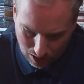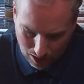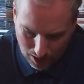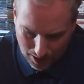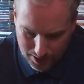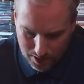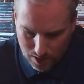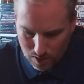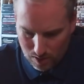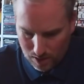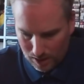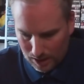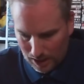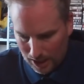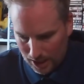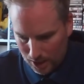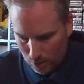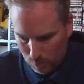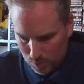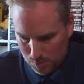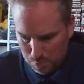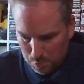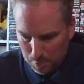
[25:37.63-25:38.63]
I knew the
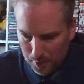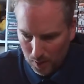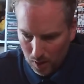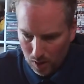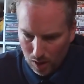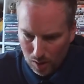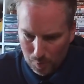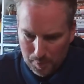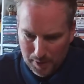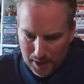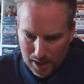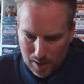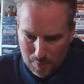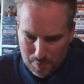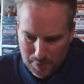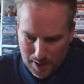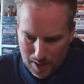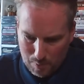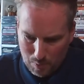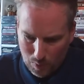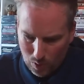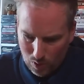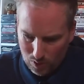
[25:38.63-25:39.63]
colour was popping a
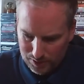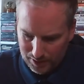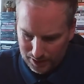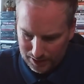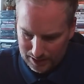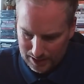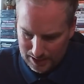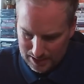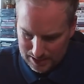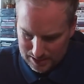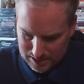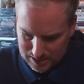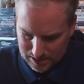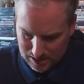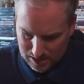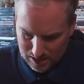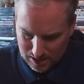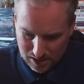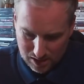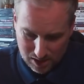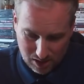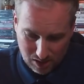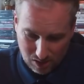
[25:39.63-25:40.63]
bit more than this.
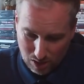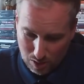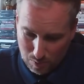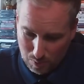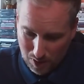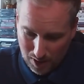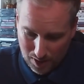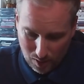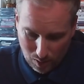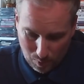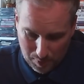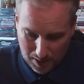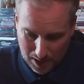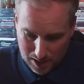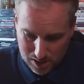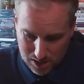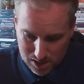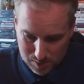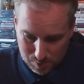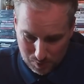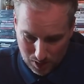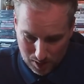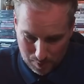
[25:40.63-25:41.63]
Or it might not be, it
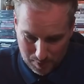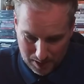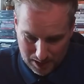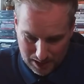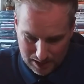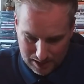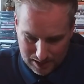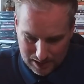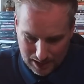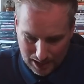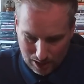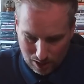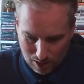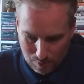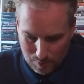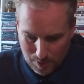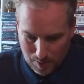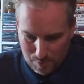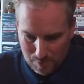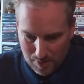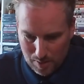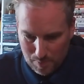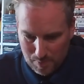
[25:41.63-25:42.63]
just might be how I
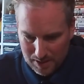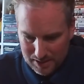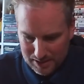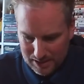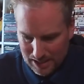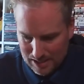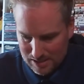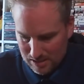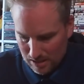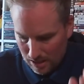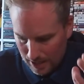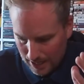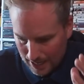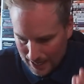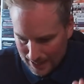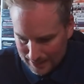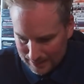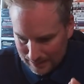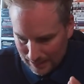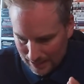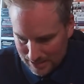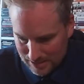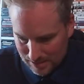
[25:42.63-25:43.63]
remember it. But this, I
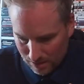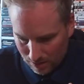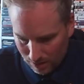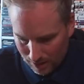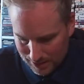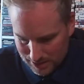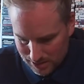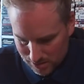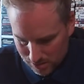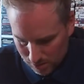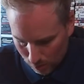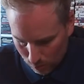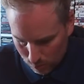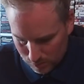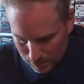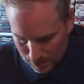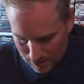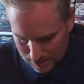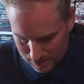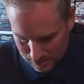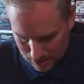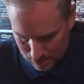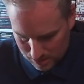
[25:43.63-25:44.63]
had this and I sold
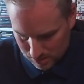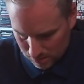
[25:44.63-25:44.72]
this at the